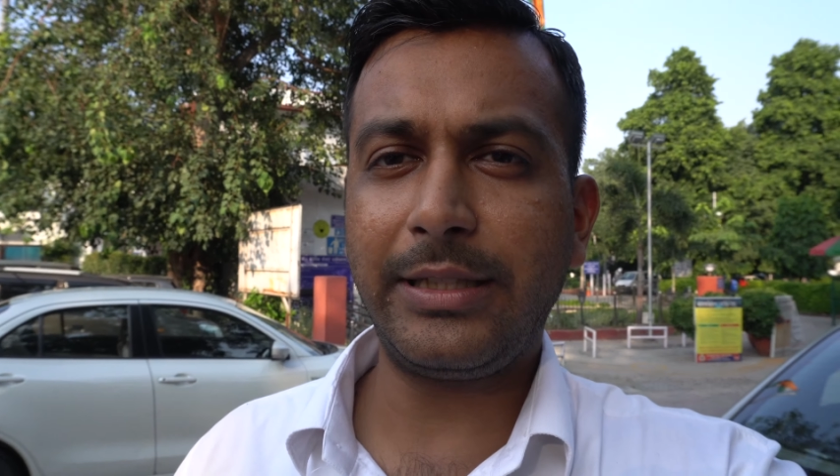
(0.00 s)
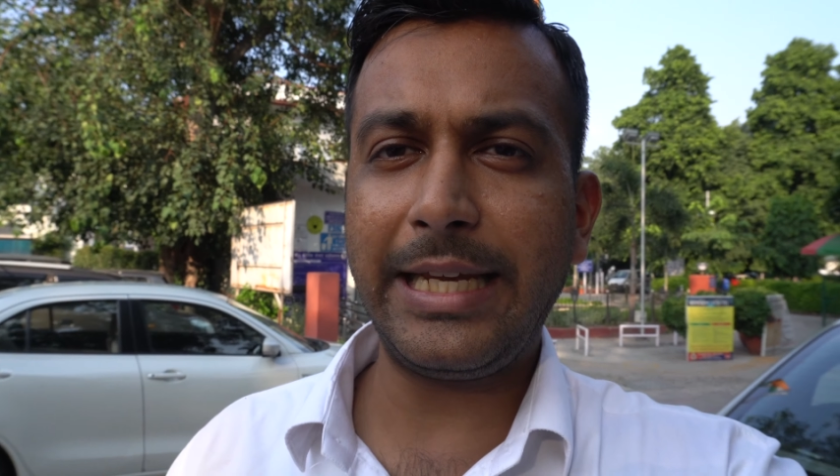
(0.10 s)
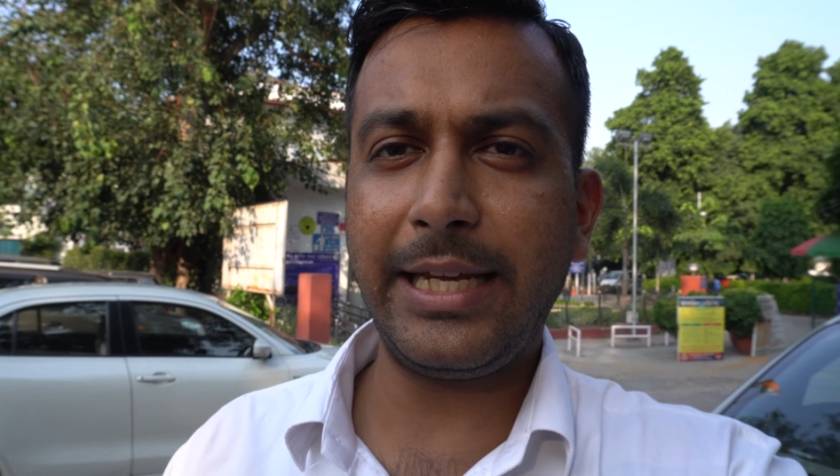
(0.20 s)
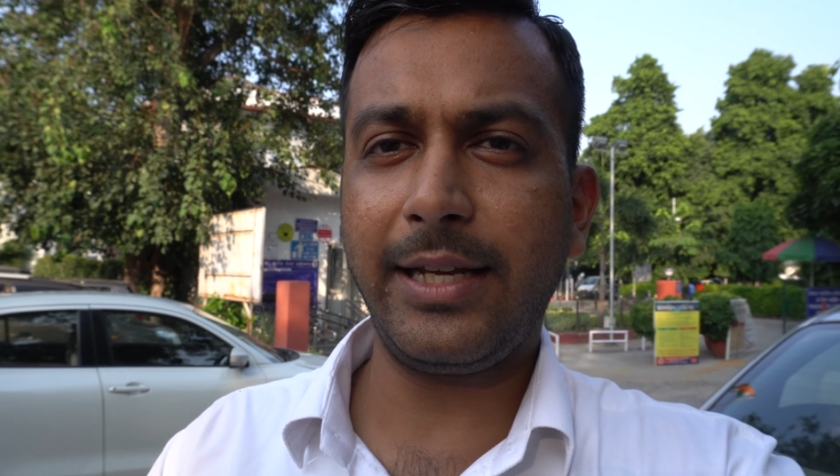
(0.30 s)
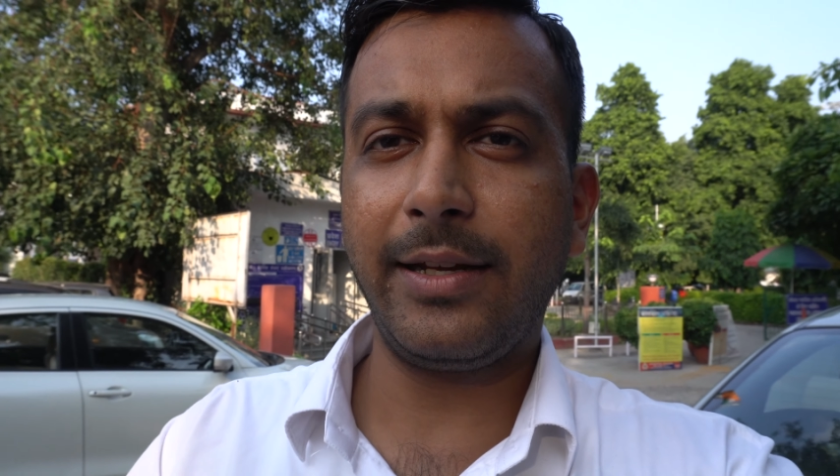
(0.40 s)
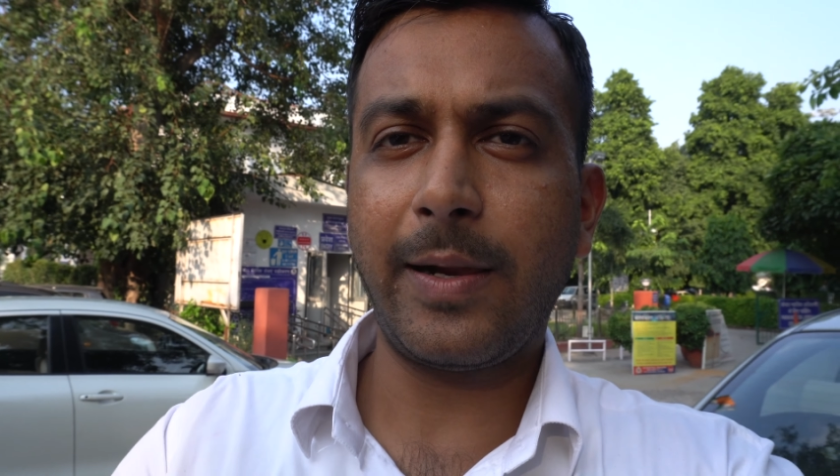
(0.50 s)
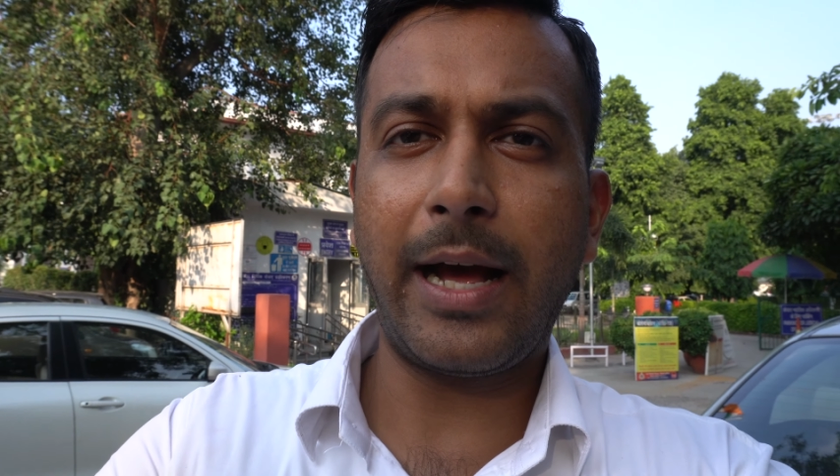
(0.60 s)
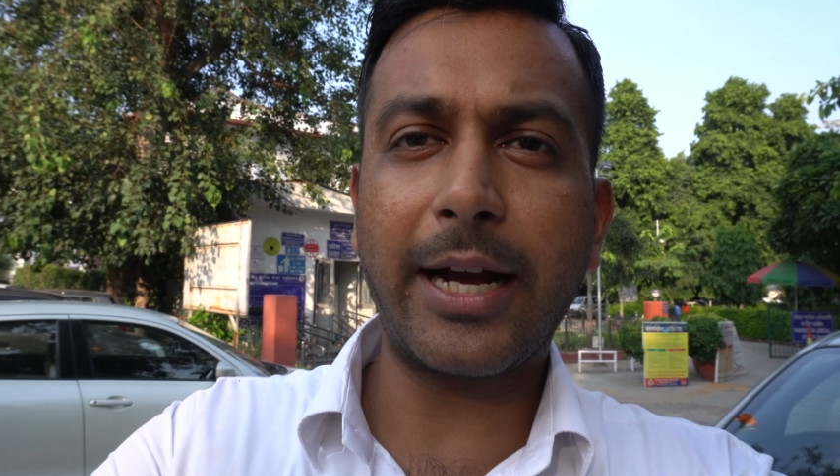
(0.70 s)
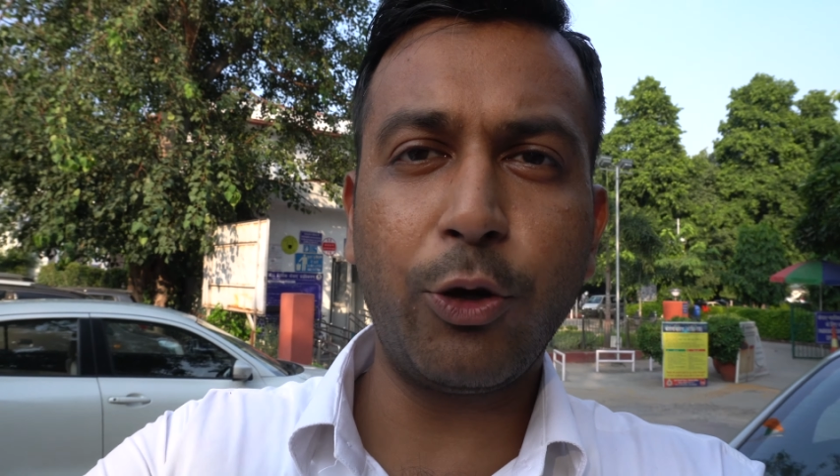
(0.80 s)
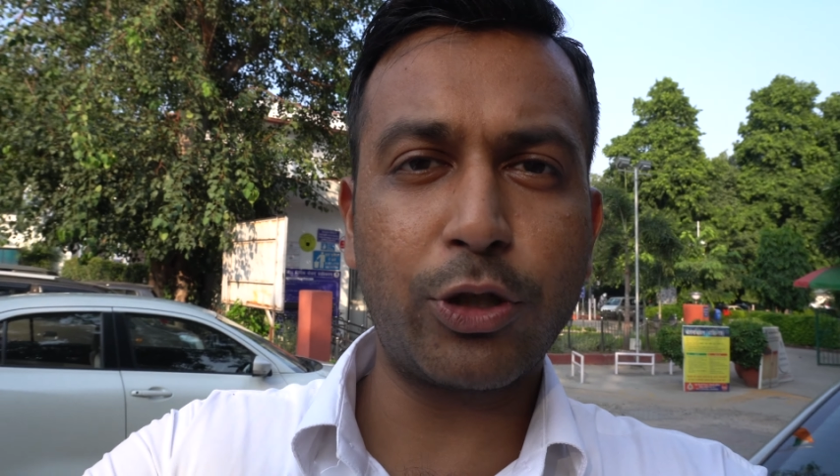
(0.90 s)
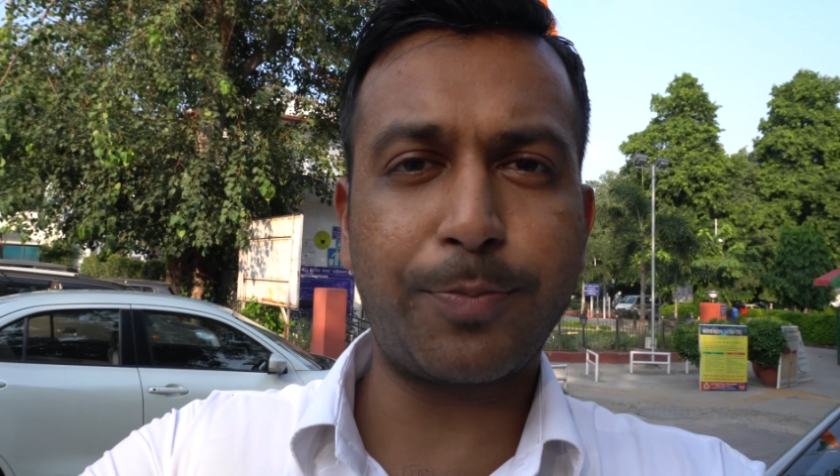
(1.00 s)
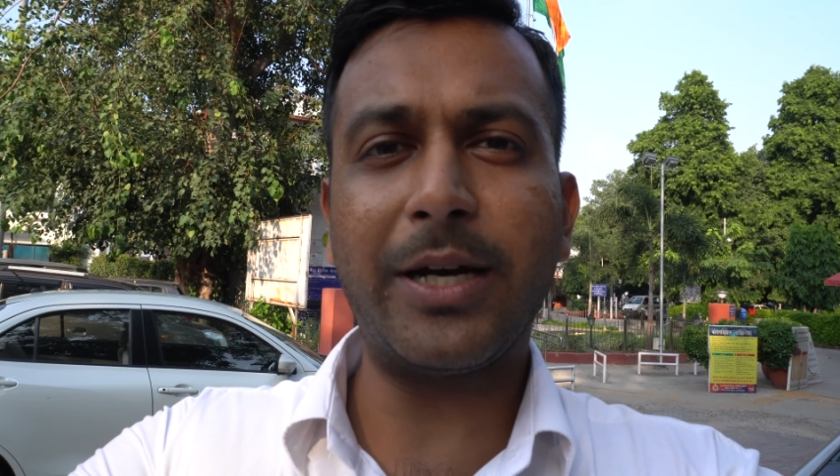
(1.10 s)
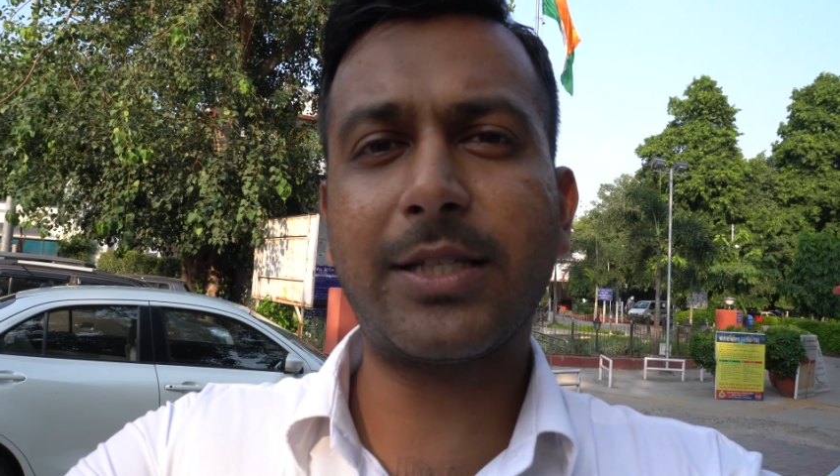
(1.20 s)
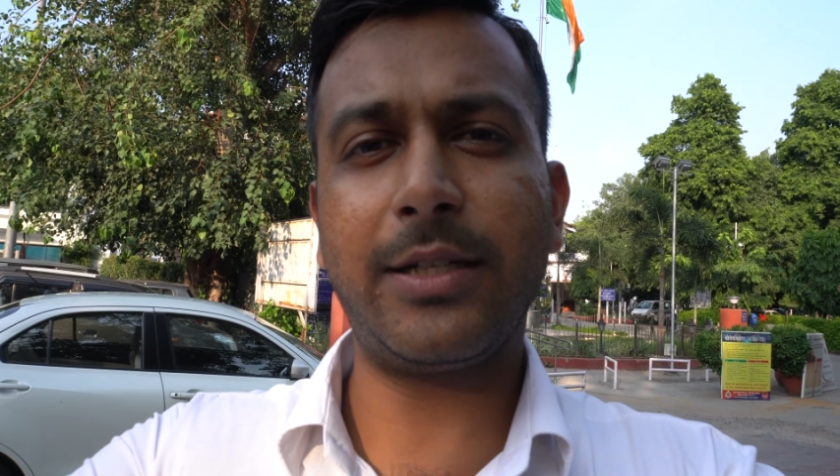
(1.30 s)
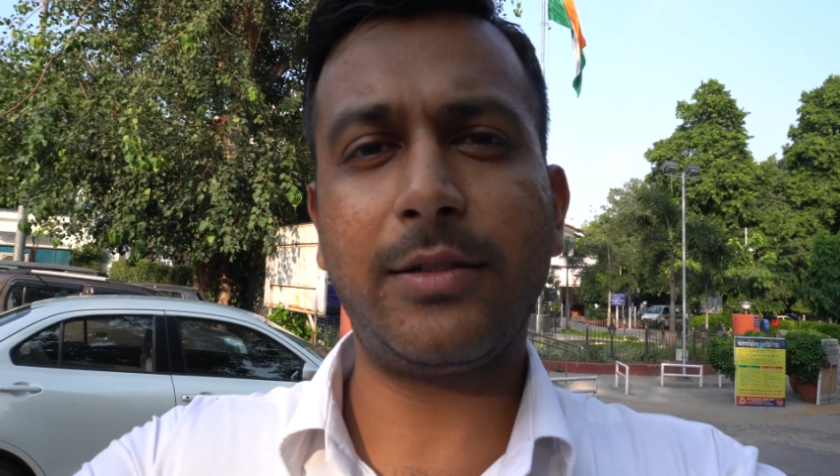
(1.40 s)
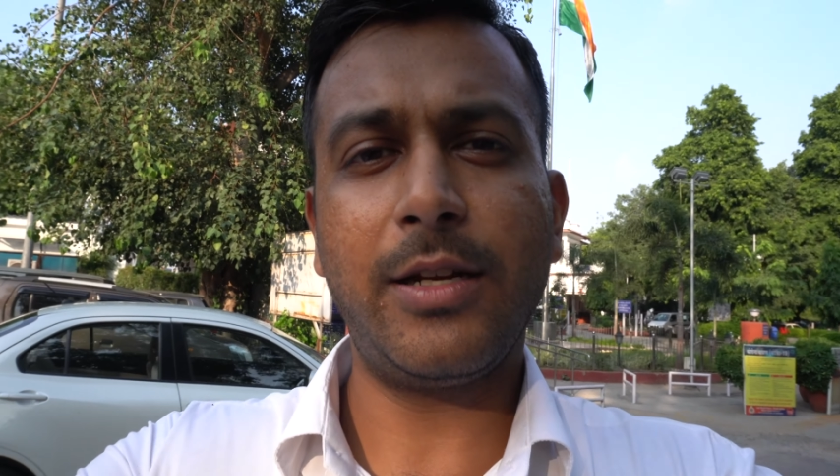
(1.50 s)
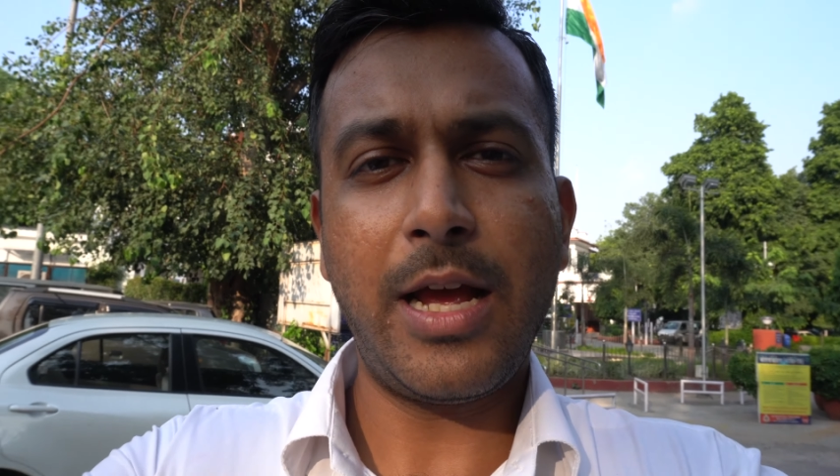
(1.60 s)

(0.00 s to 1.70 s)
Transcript: the accused person